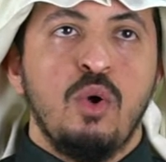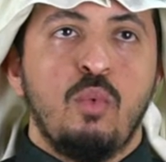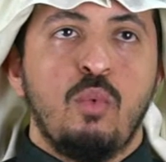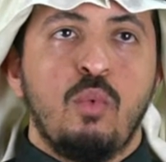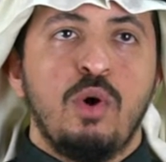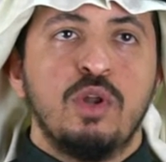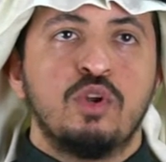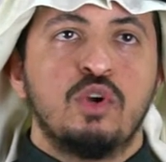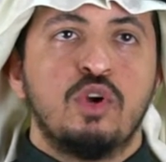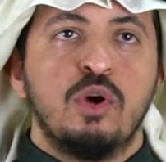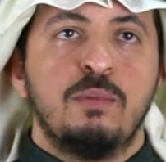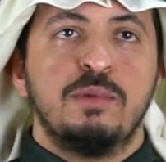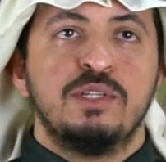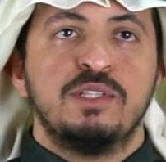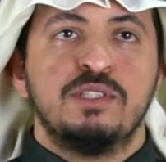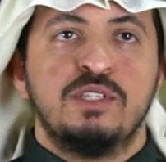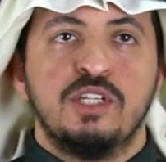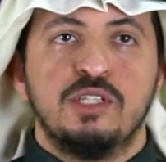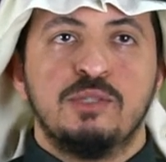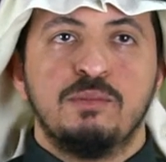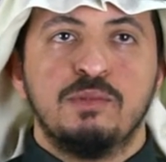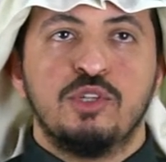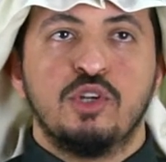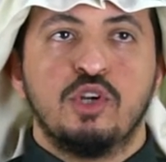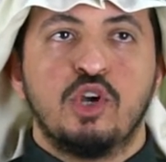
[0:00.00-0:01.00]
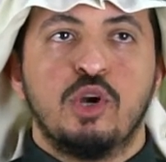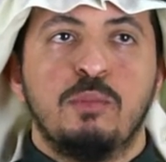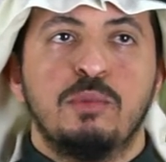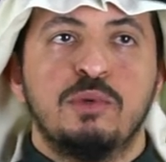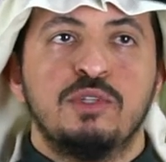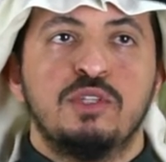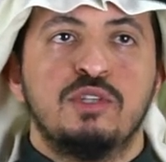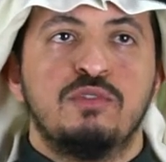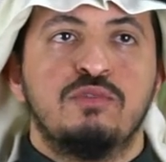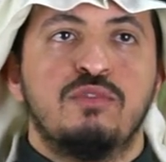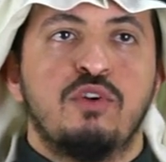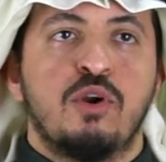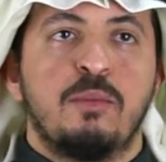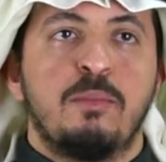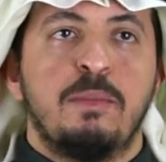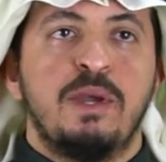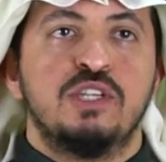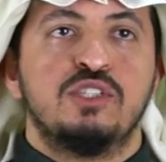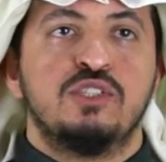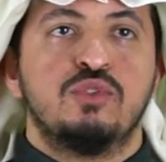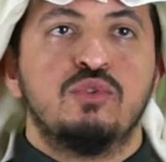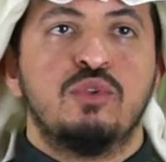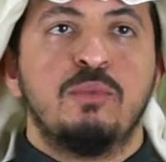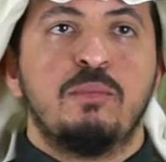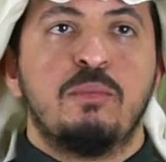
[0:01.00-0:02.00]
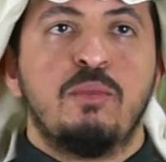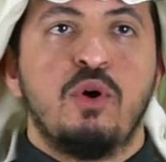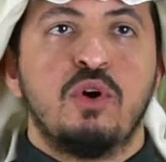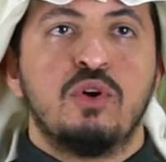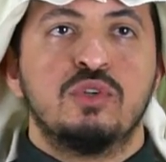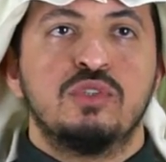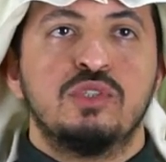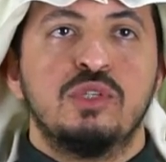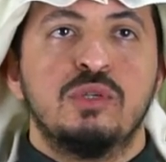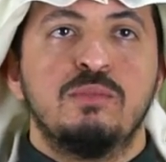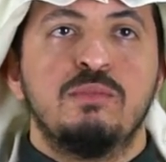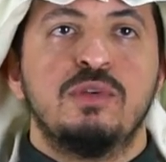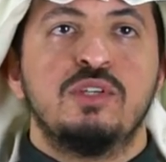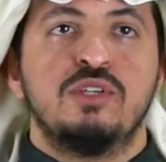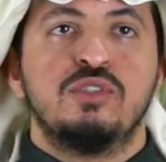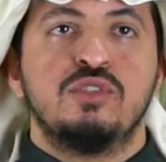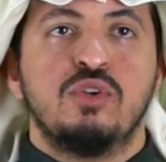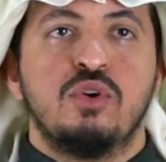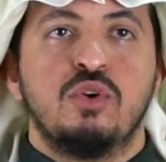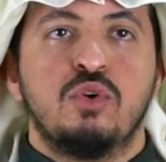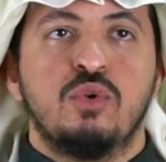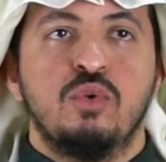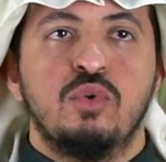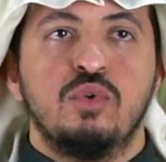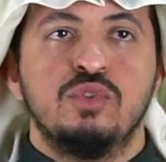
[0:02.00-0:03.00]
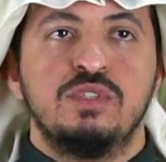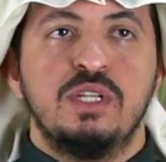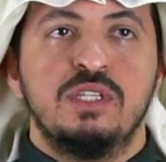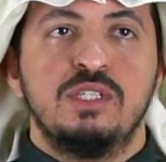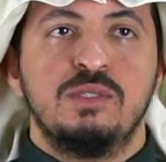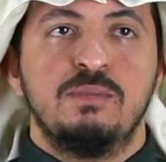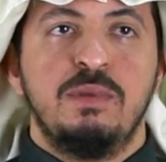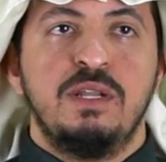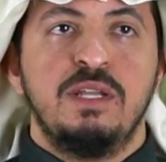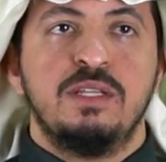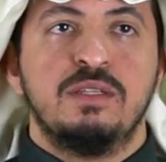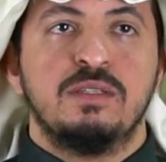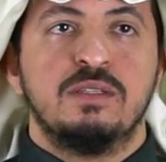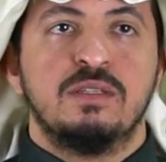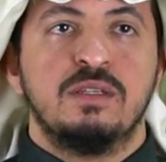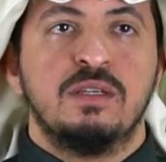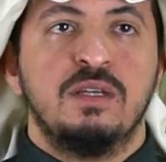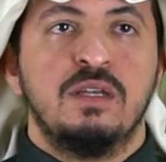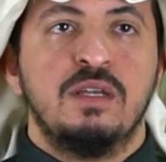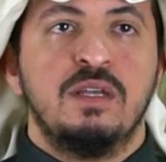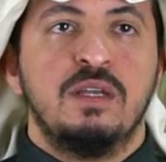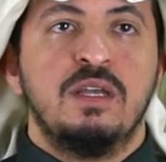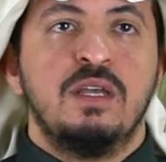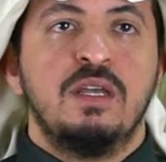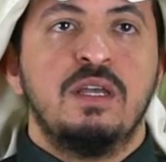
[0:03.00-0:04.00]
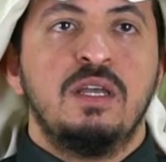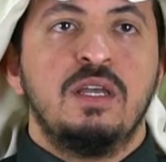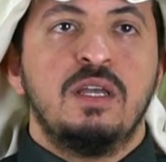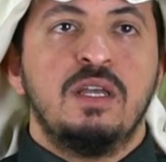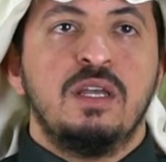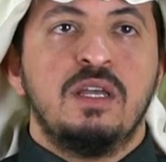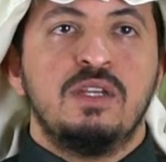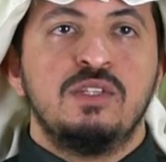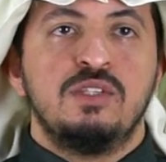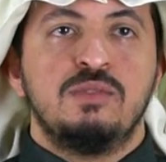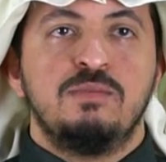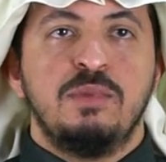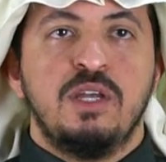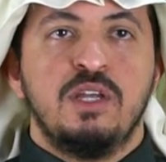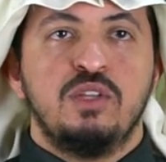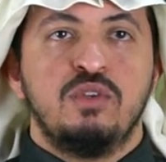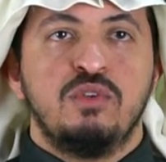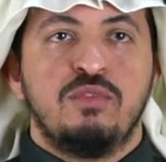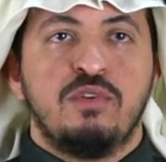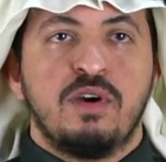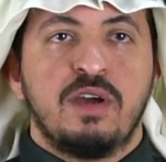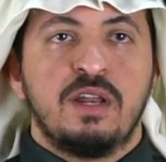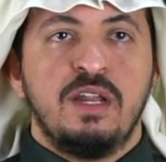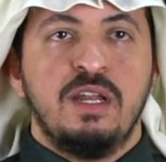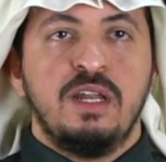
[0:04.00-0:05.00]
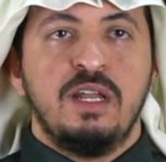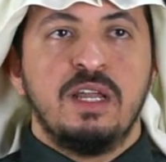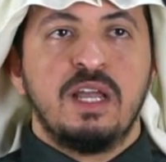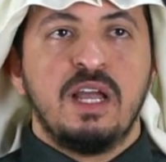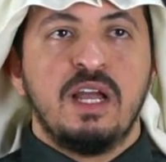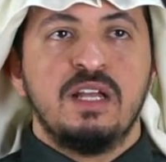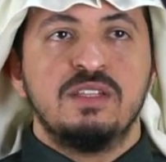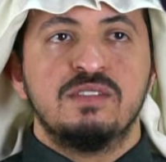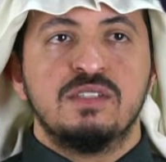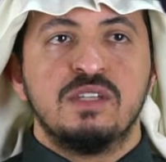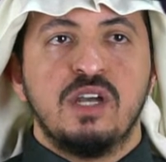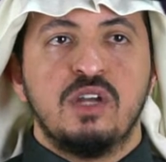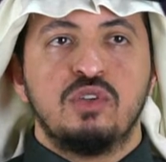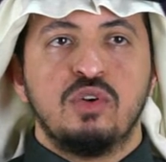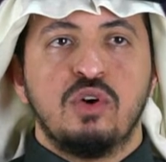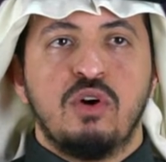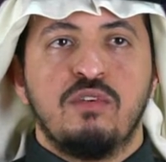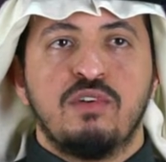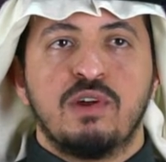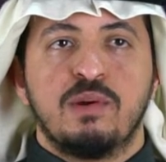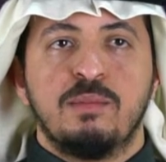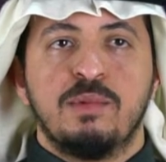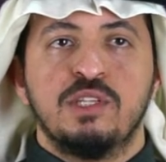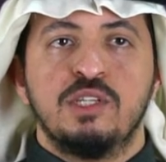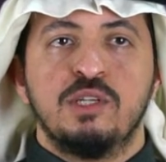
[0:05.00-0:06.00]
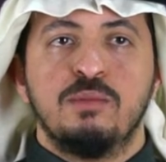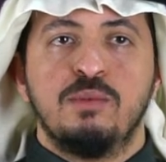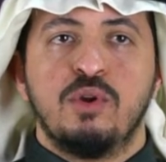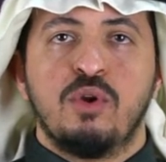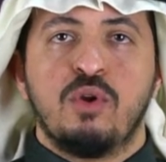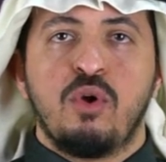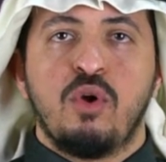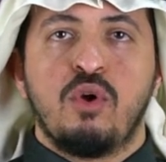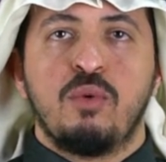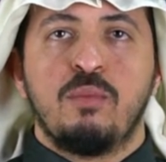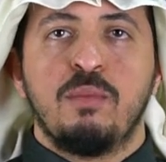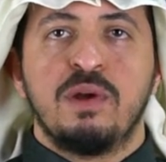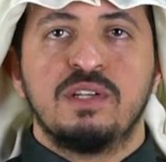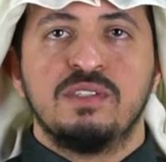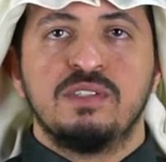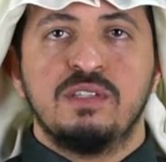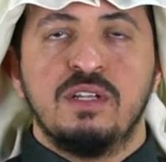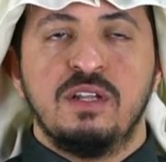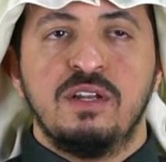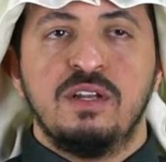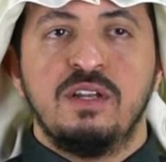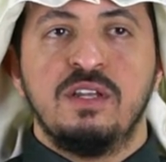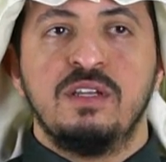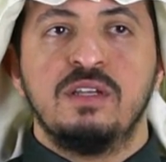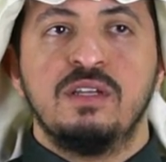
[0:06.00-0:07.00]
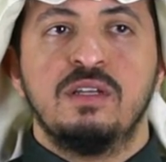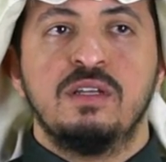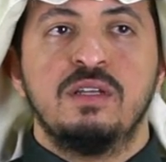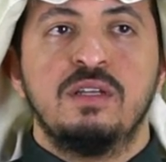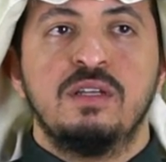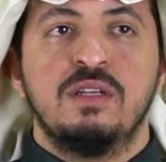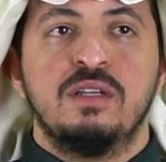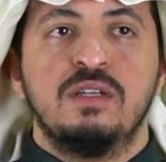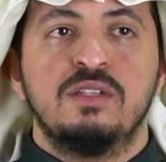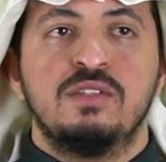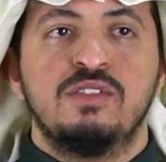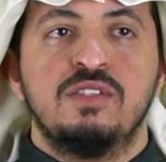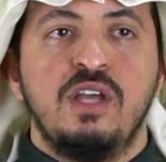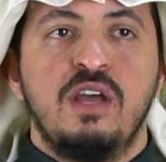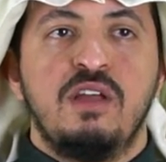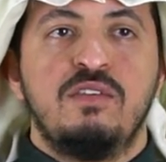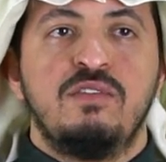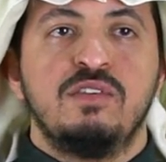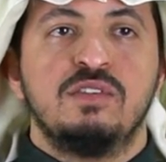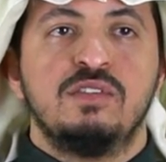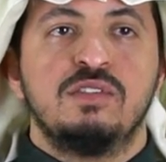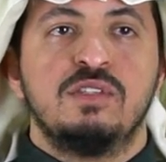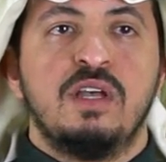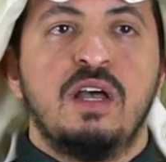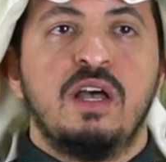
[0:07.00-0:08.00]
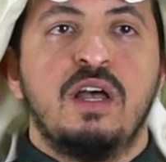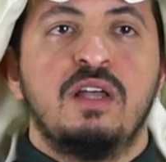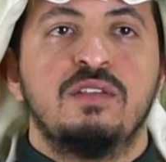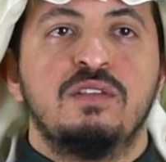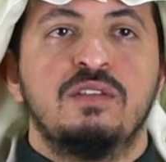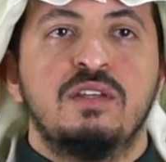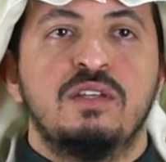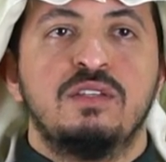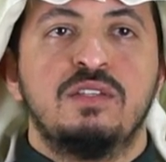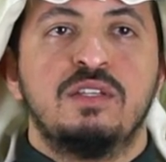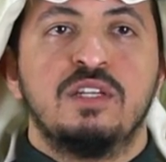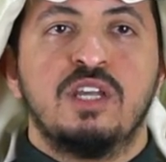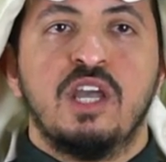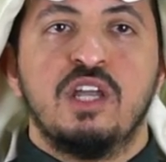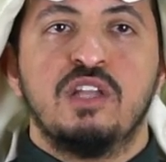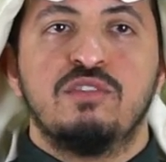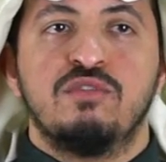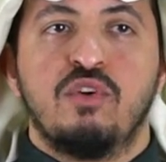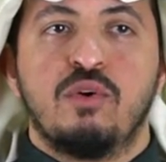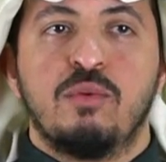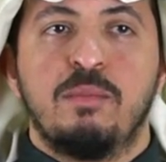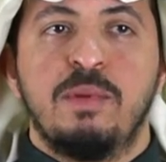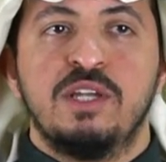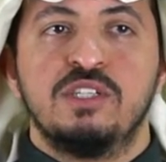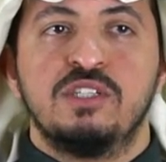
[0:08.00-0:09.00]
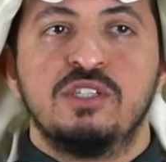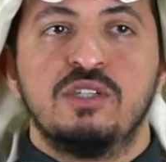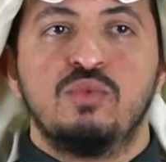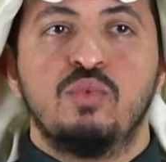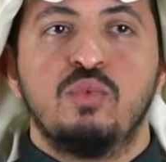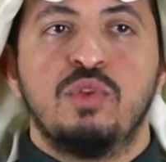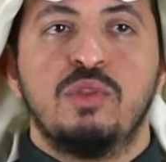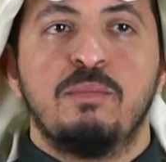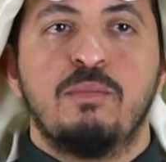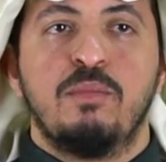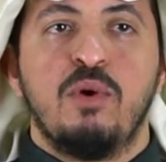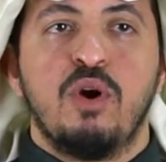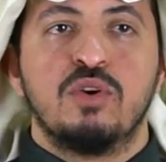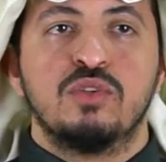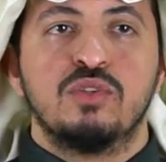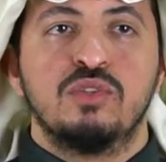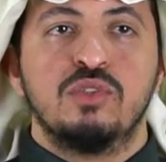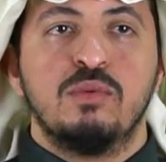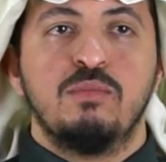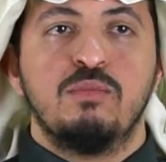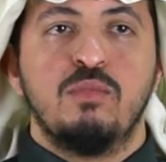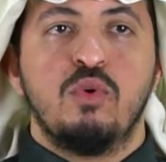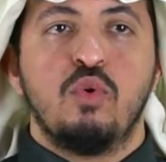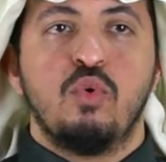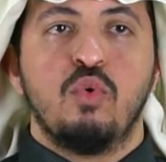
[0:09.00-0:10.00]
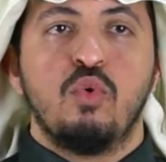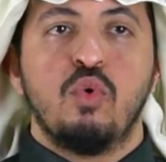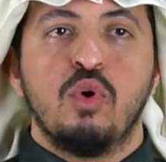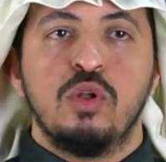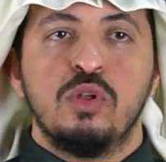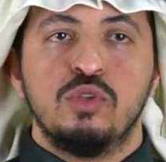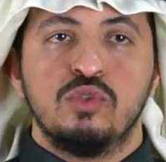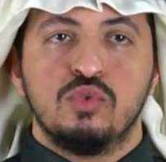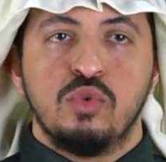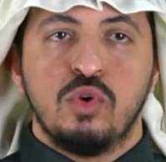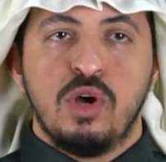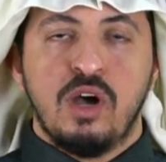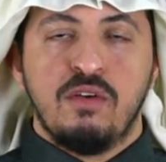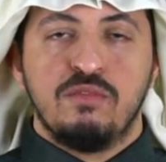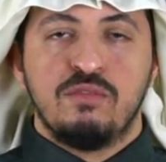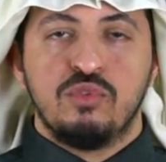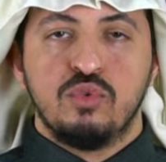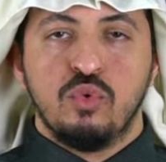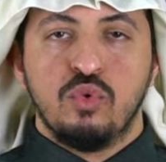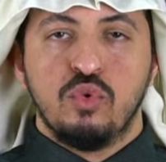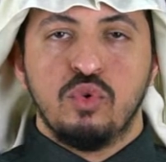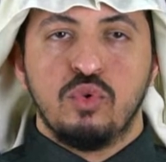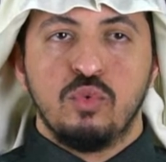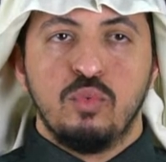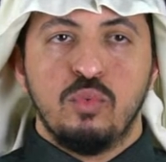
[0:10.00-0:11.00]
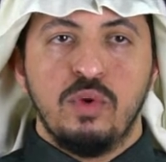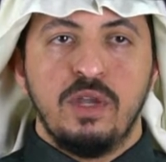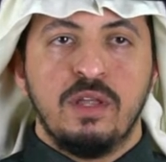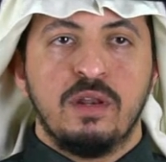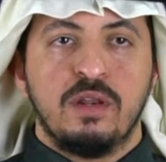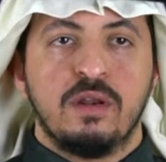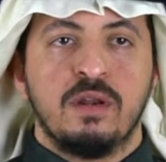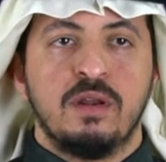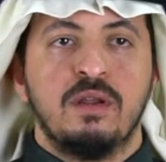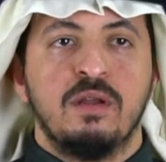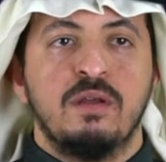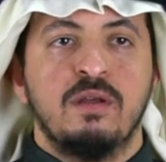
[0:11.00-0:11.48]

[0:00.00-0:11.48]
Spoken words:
One common treatment recommended for patients with bruxism is occlusal splint. It is made of acrylic and site over mandibular or maxillary surface and indicate for patients with bruxism who also have tooth wear